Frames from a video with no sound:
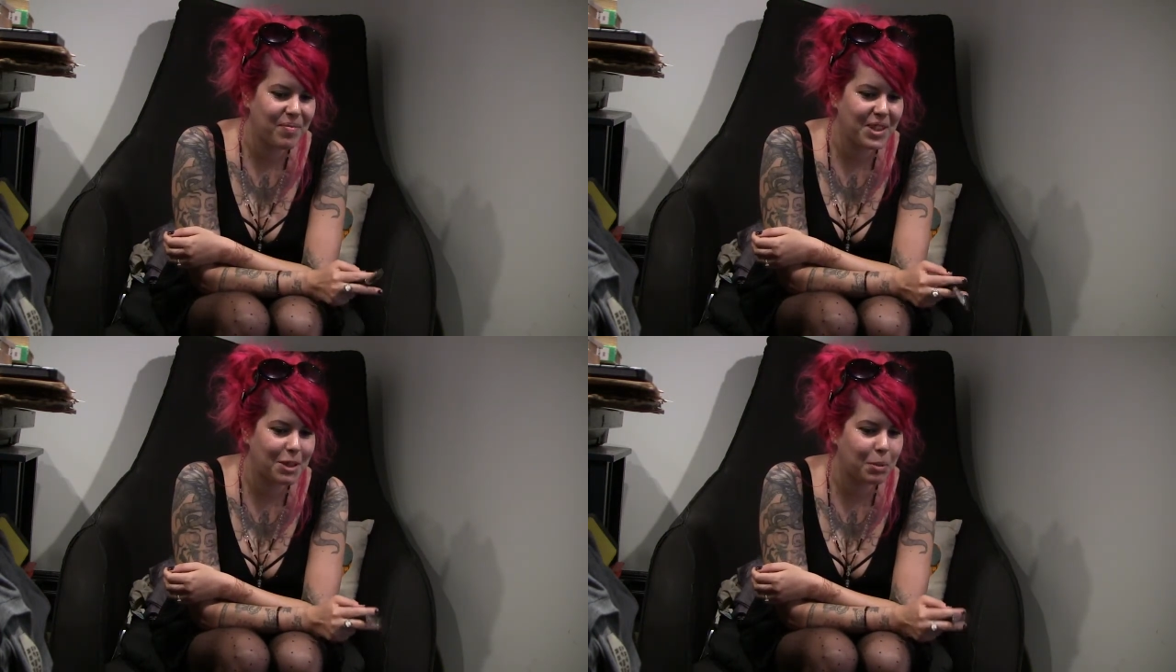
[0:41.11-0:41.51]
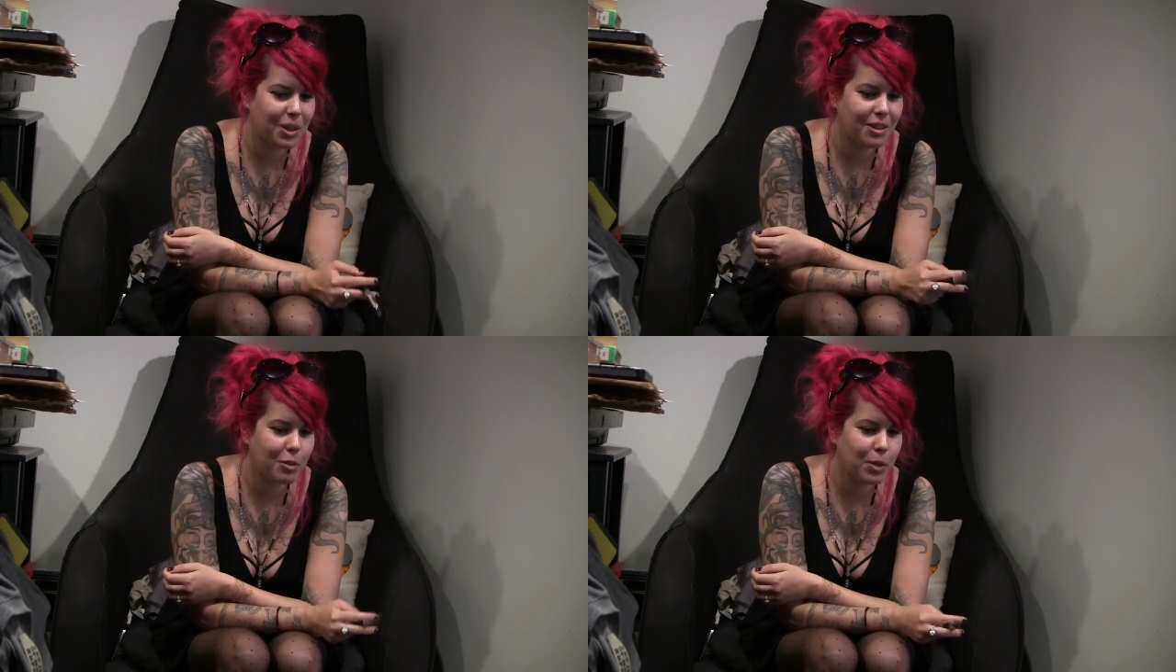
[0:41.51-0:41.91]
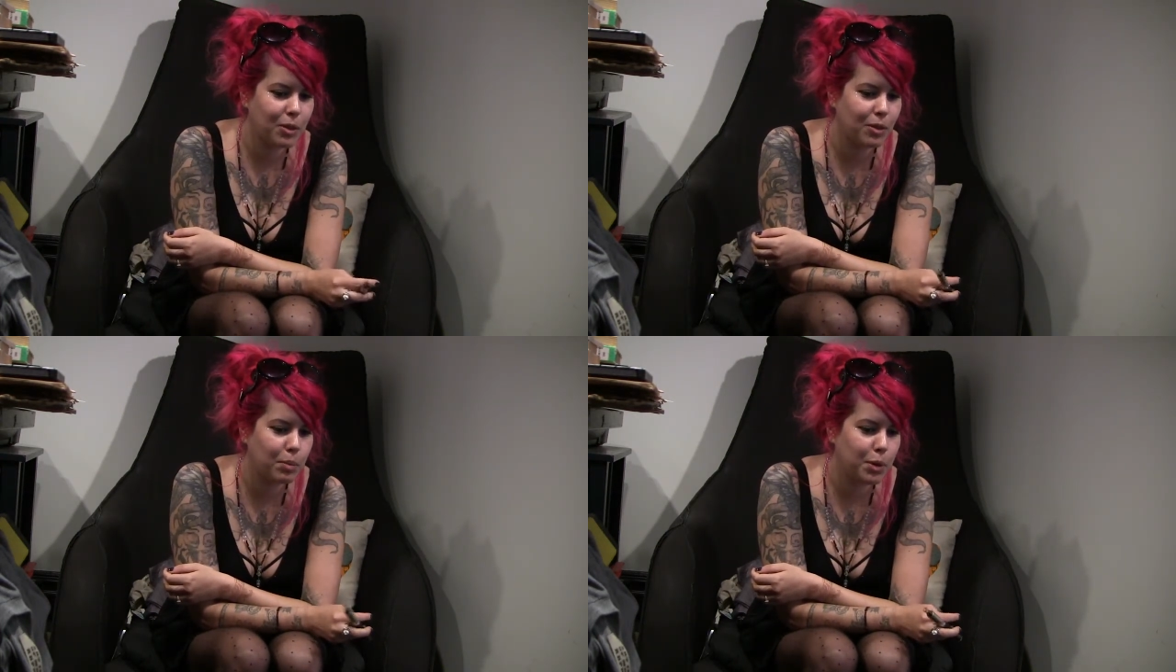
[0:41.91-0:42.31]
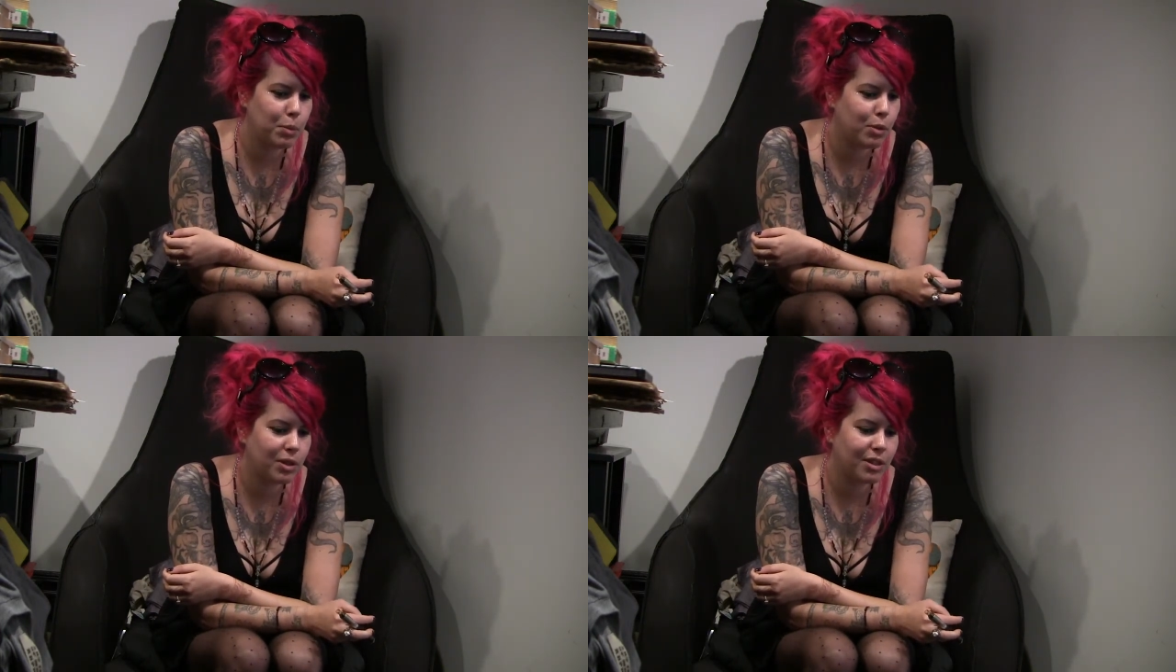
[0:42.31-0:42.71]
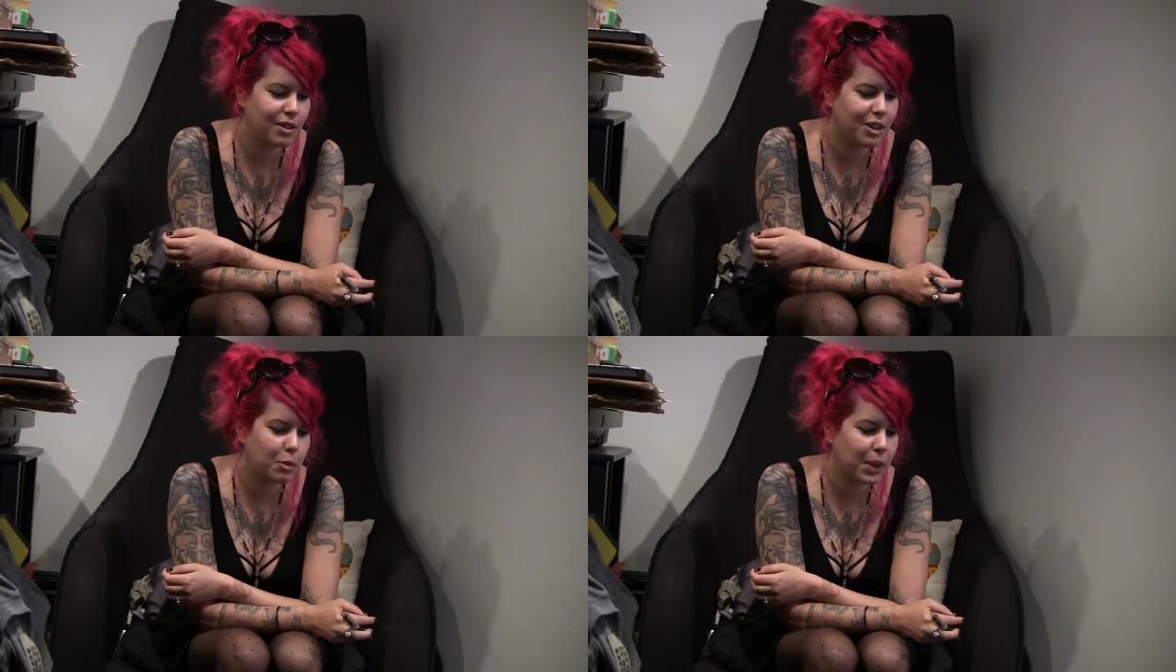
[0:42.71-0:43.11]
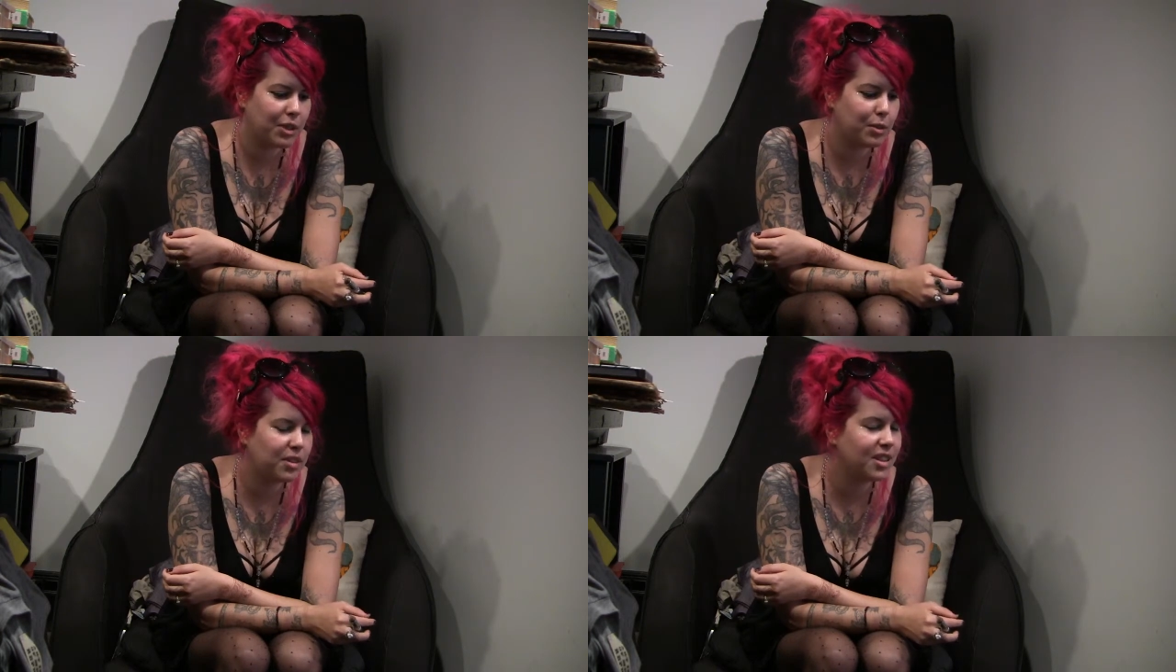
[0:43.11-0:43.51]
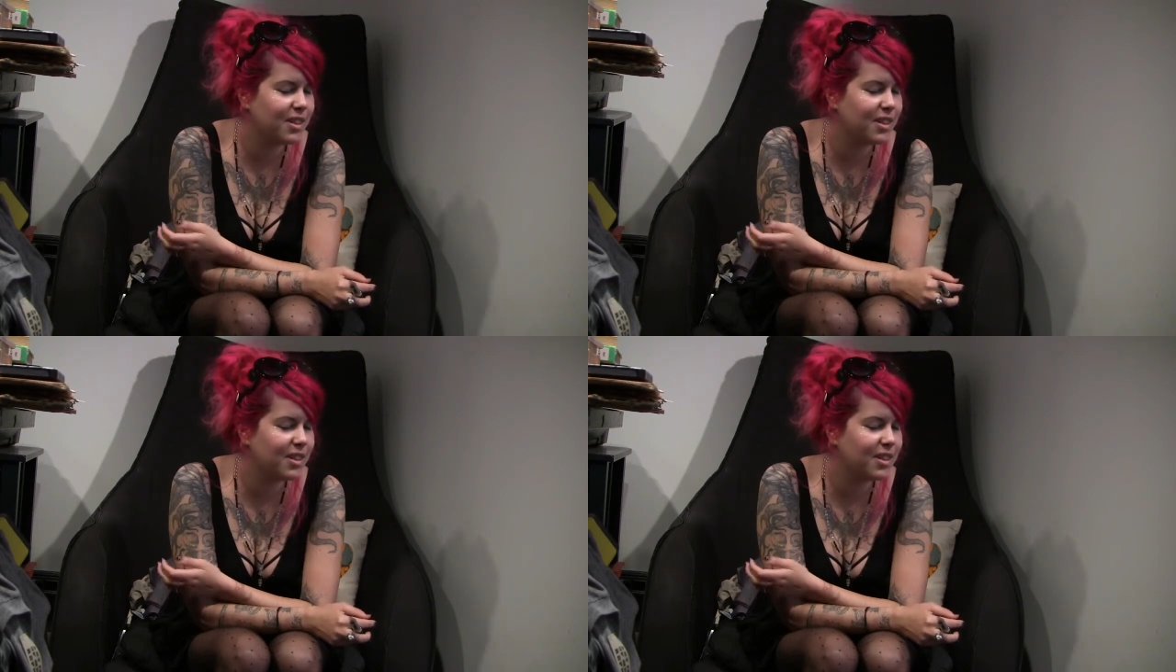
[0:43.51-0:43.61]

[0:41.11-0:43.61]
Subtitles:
experience because people didn't expect to see